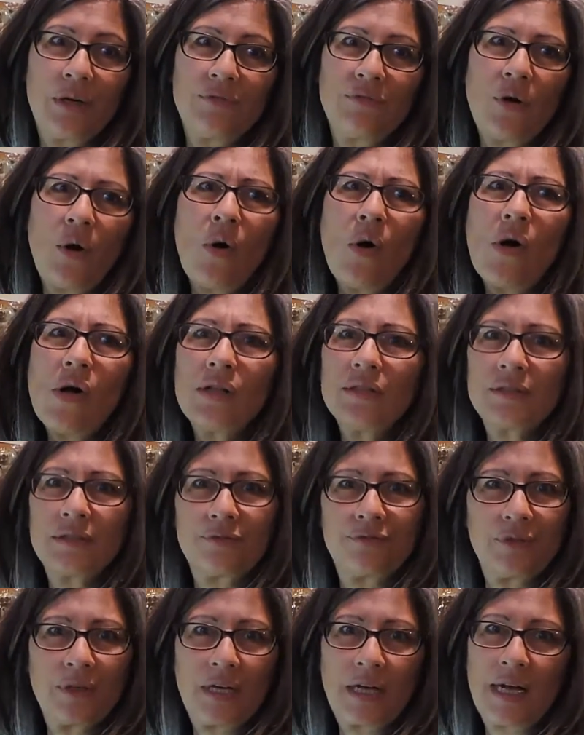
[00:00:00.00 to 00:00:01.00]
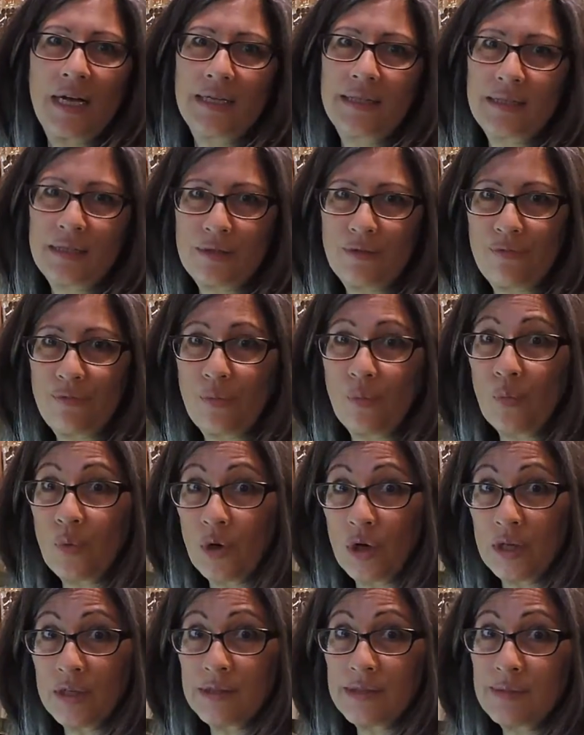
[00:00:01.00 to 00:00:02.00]
of all different kinds of
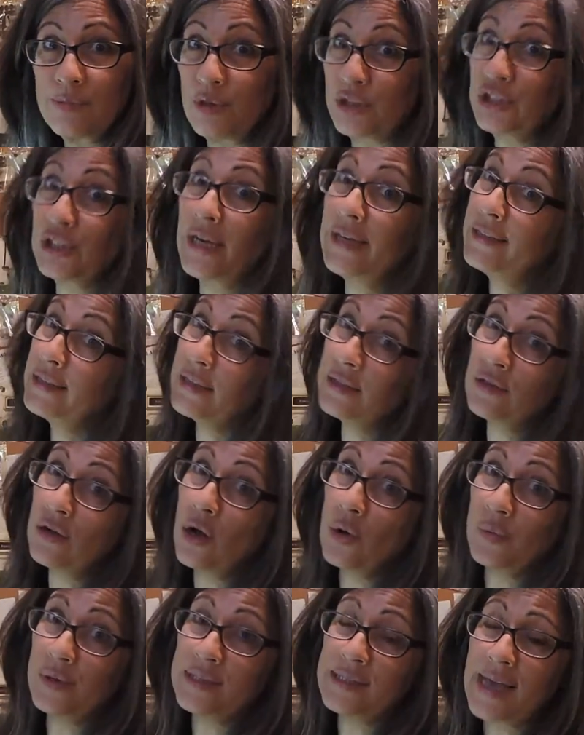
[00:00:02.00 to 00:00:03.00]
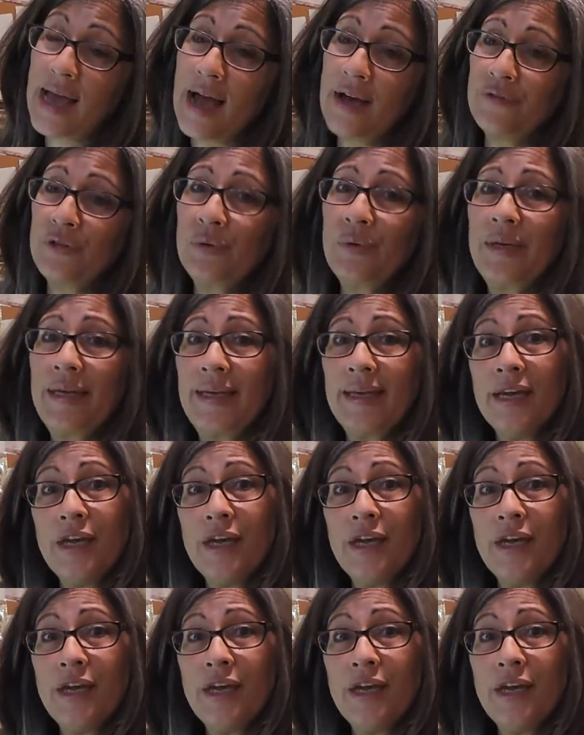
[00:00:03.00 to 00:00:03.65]
wools, which I didn't always have, you